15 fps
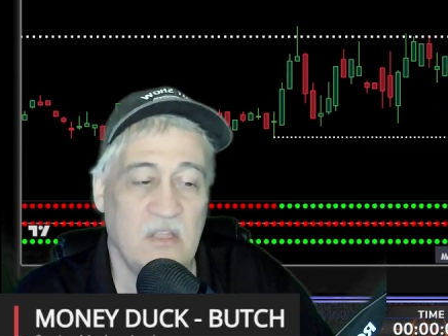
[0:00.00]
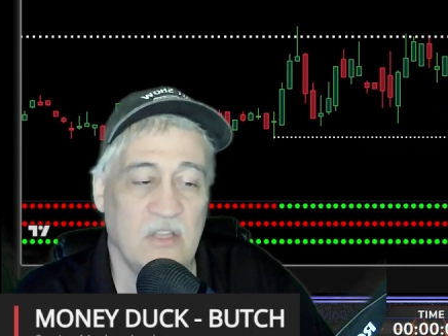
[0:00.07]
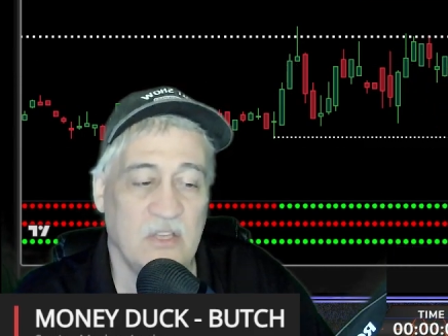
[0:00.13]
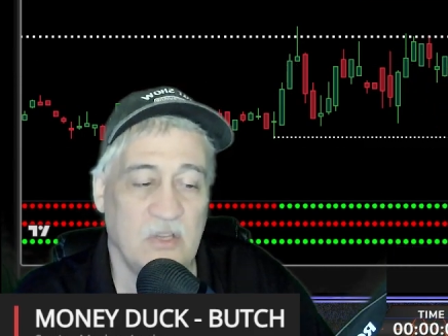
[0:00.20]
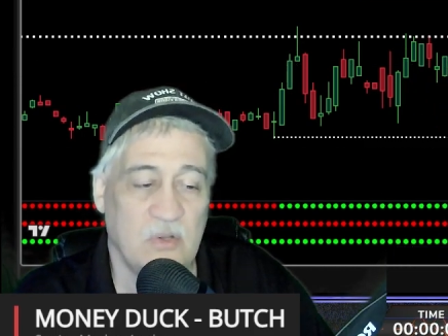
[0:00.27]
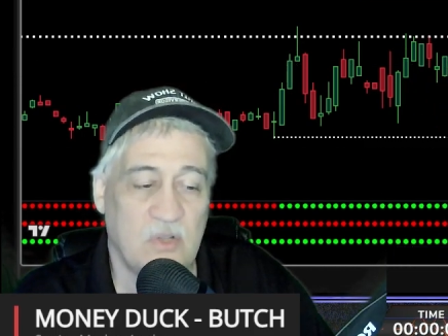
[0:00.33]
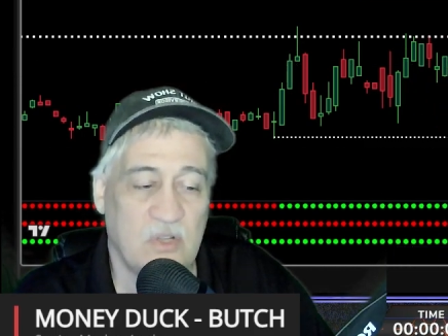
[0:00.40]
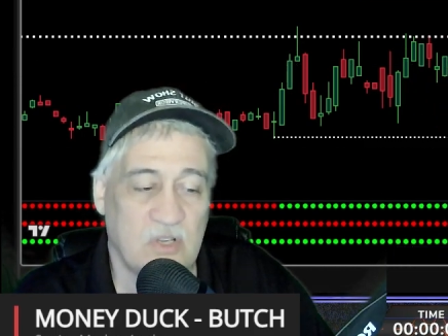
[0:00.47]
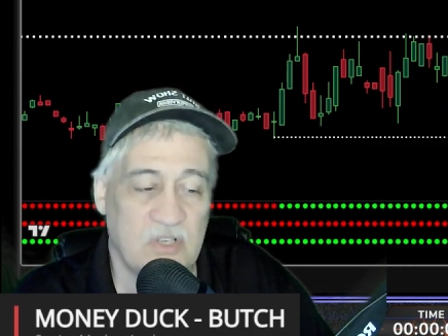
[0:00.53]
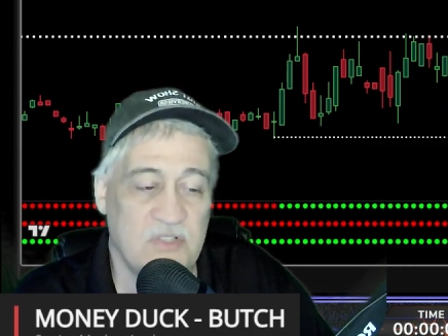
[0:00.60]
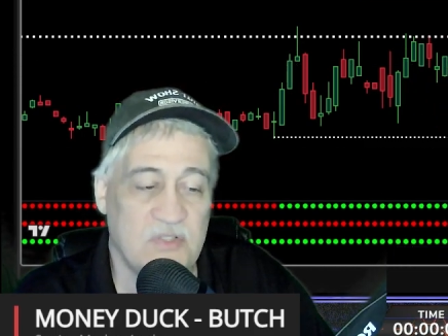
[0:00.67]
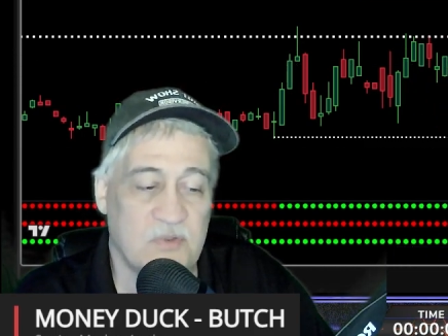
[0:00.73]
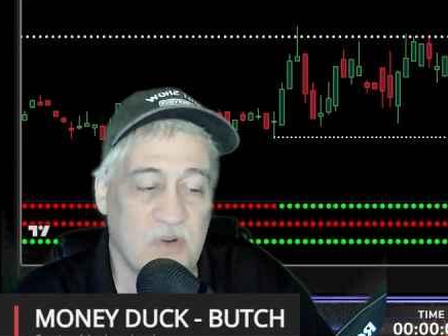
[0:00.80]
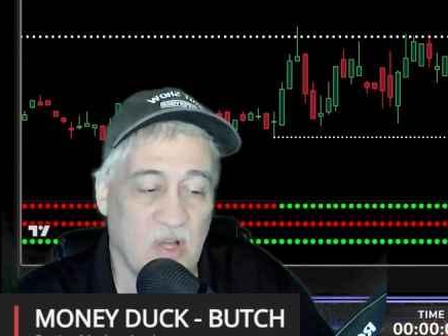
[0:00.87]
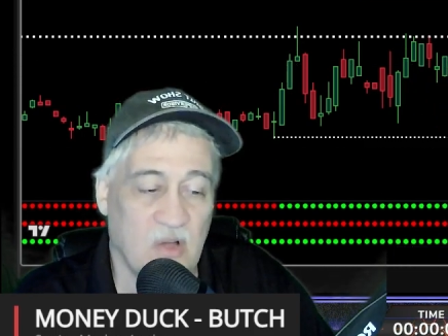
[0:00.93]
you could
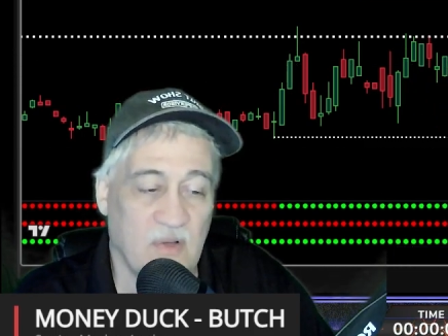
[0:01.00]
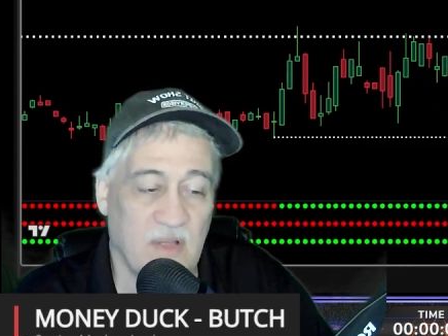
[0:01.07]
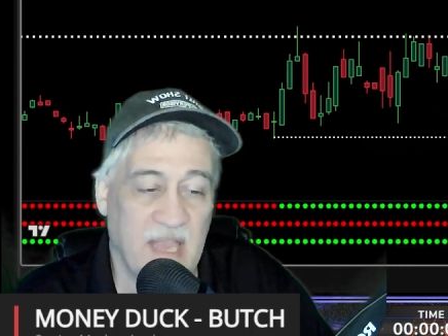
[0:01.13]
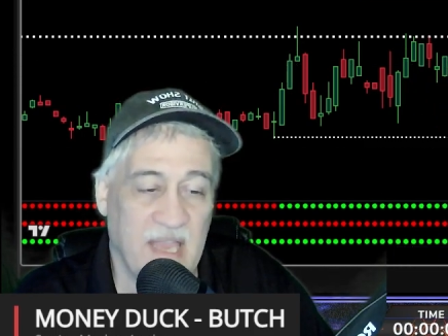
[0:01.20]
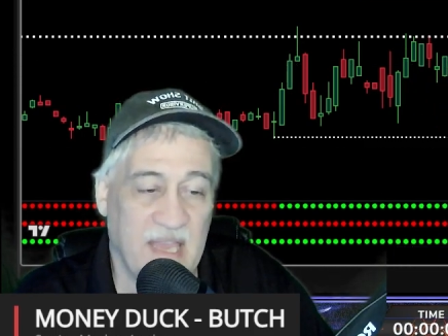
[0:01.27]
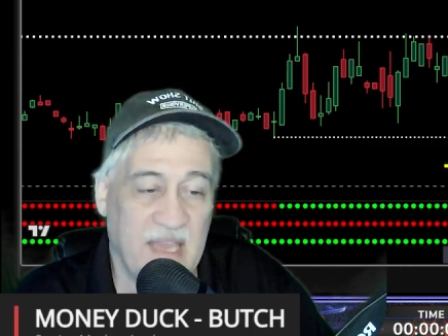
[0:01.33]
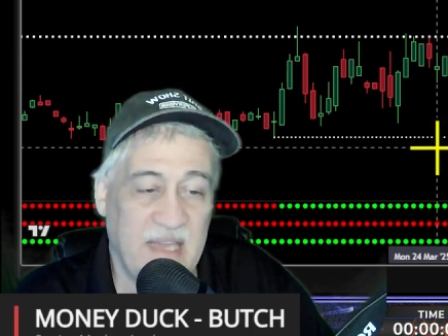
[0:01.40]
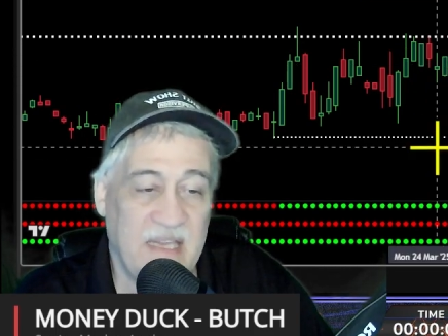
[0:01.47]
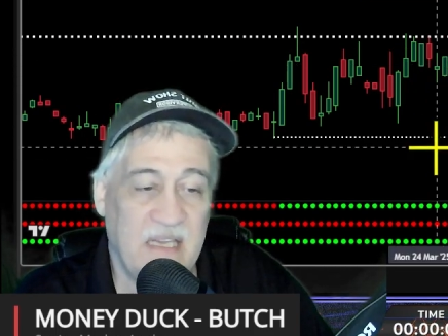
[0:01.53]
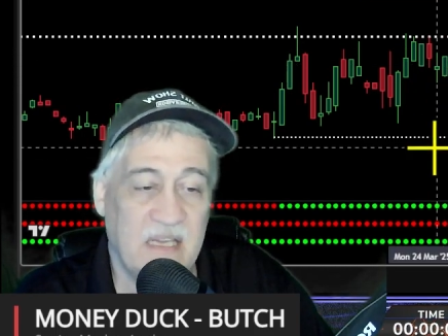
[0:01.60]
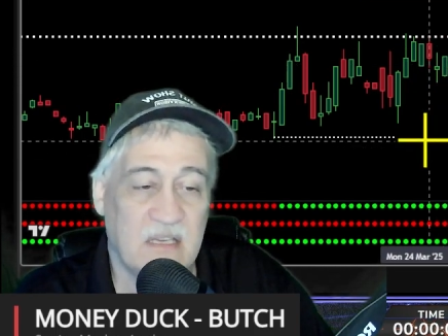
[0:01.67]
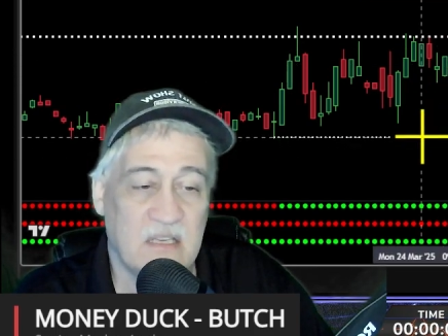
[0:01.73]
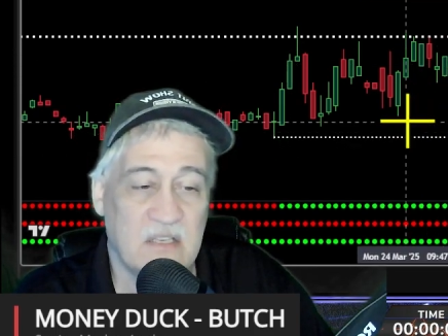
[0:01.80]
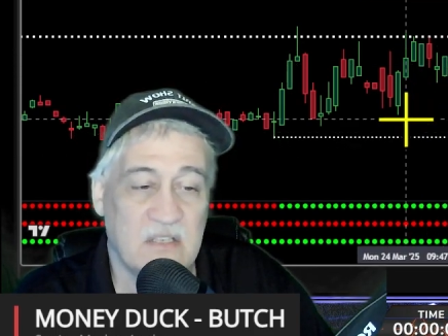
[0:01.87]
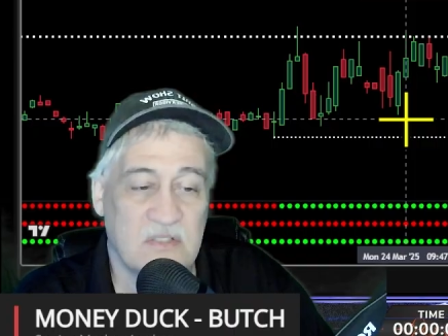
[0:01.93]
draw a
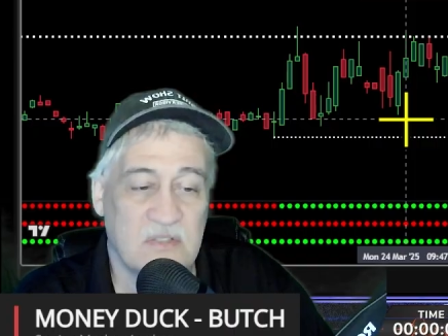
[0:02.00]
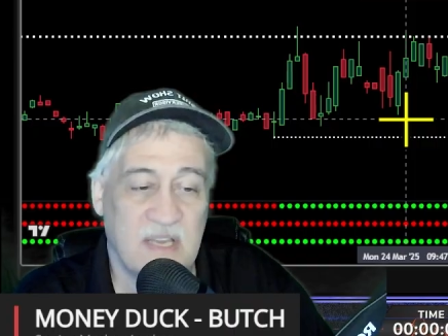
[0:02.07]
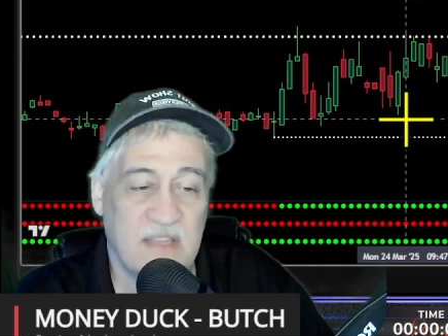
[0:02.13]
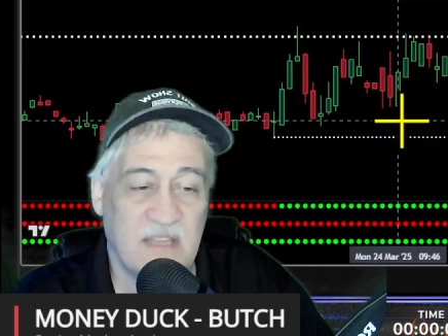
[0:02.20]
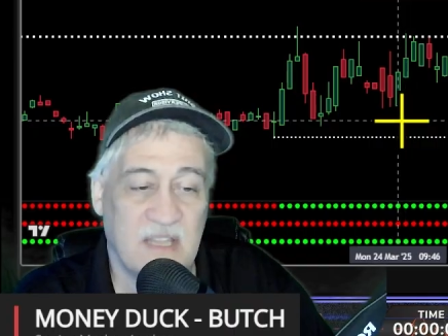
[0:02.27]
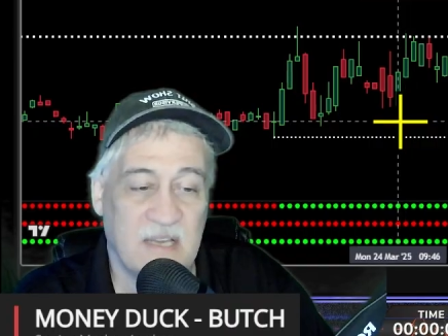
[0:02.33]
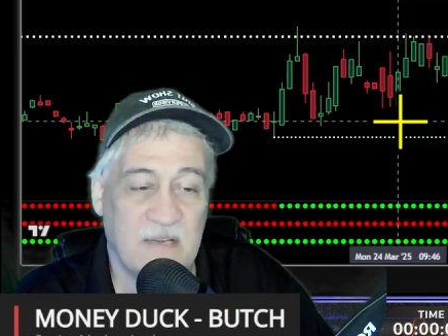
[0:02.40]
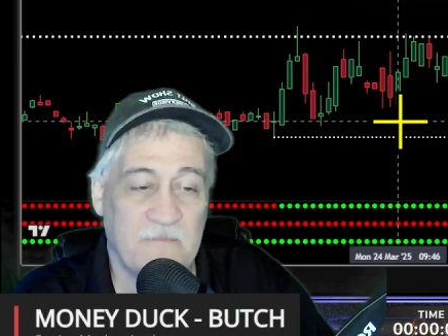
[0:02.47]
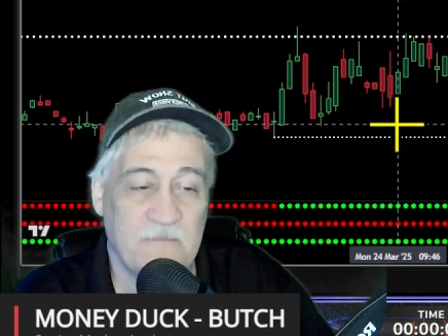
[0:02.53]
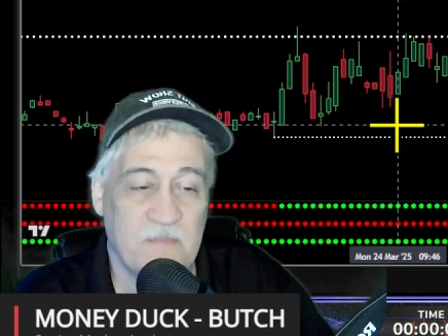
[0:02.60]
trend line.